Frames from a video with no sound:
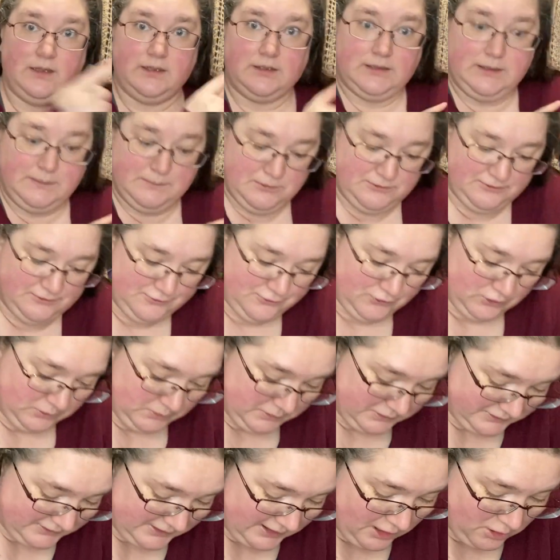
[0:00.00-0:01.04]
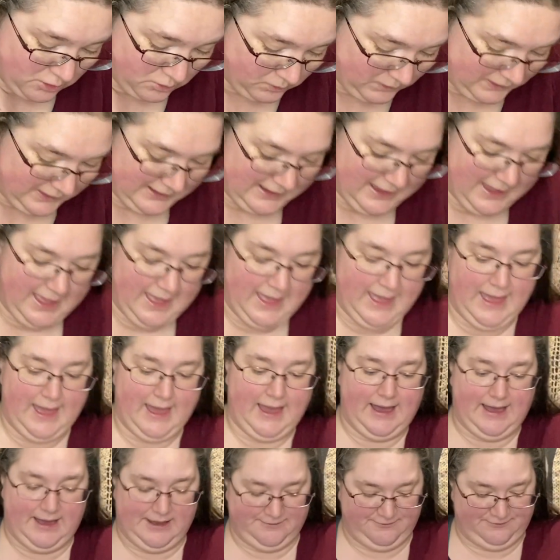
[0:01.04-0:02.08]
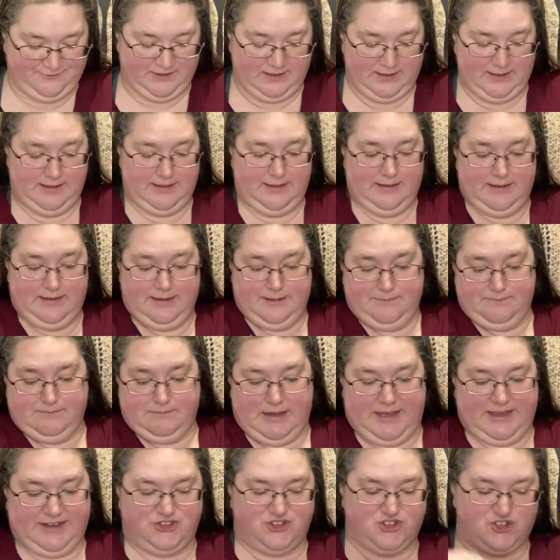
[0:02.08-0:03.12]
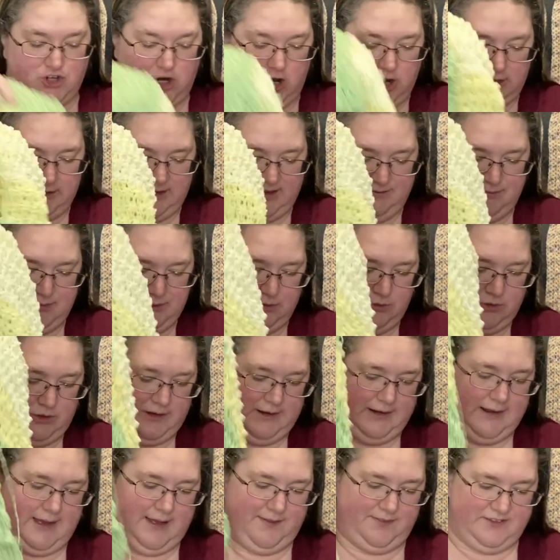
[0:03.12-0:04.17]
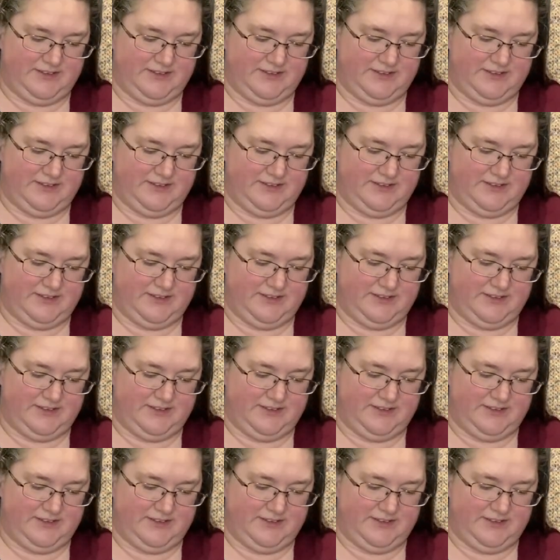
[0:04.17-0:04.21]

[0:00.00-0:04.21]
Keep moving forward. We have my shawl I've been working on.